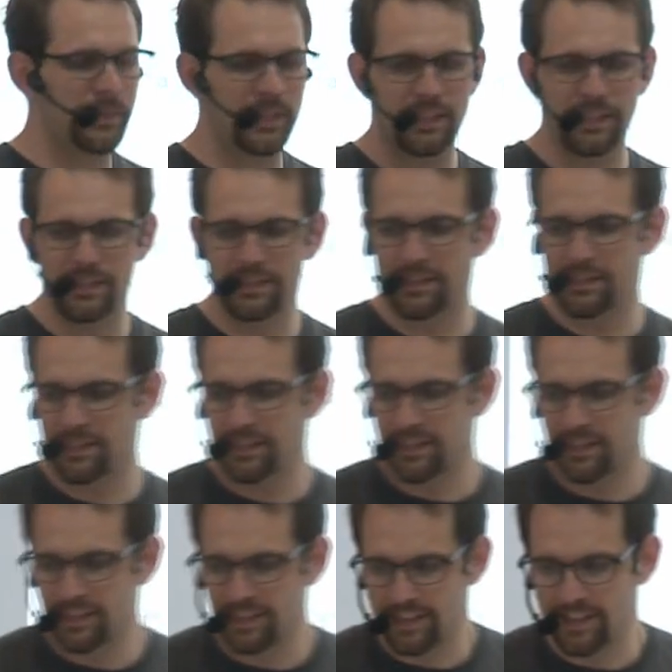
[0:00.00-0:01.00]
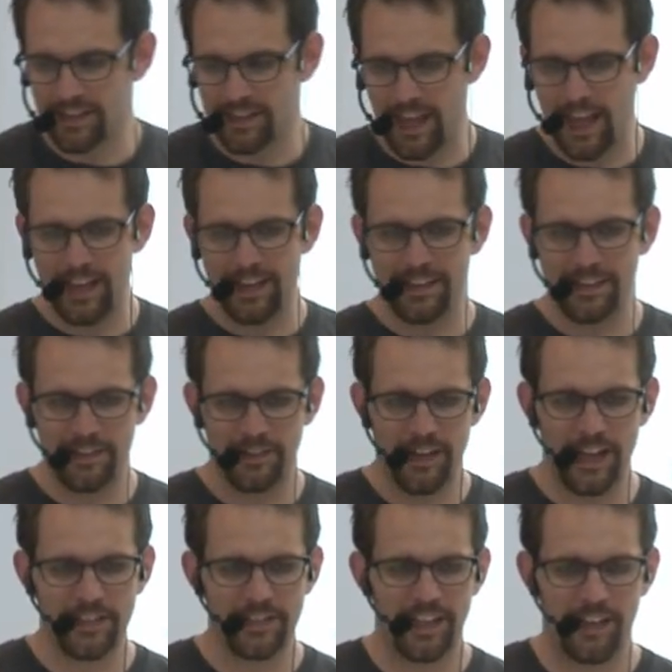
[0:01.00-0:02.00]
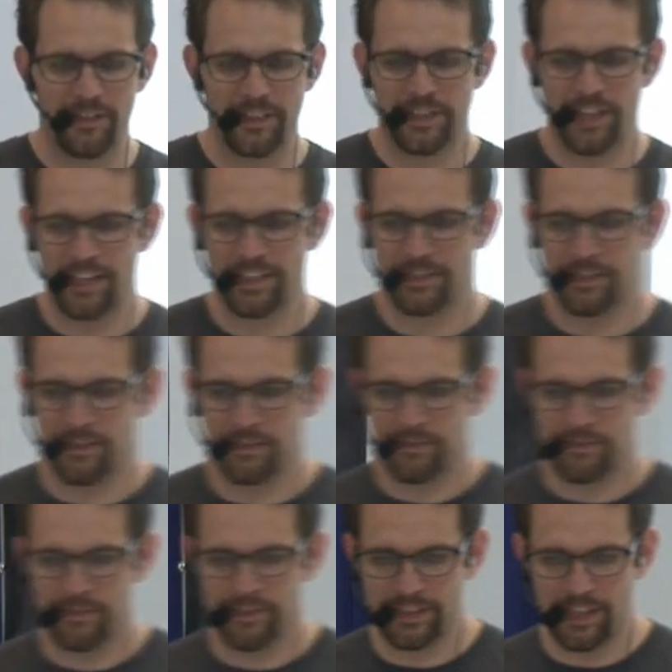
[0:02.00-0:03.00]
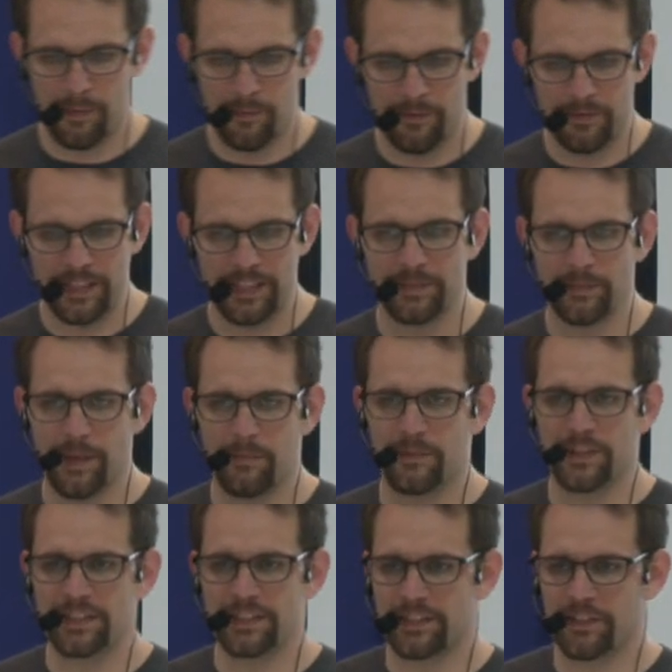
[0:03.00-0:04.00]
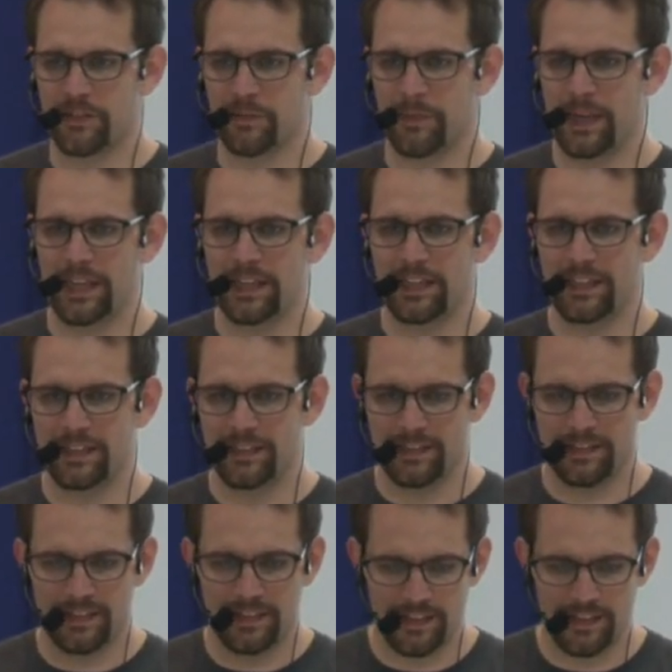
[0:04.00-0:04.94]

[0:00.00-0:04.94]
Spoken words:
because then you actually have a chance of some of these memories that you're making,